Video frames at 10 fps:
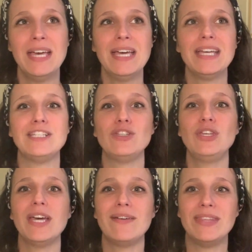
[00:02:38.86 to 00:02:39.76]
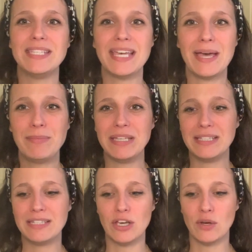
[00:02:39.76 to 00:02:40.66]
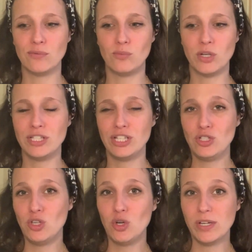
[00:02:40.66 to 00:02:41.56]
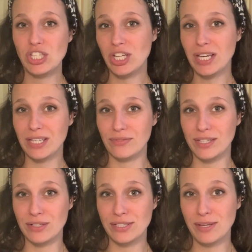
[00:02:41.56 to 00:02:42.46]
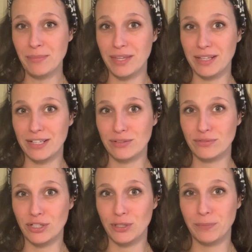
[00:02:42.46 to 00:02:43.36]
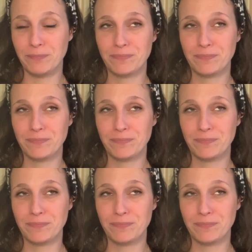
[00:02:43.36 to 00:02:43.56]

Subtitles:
And so you have this habit of wanting to go and check if there's something there for you,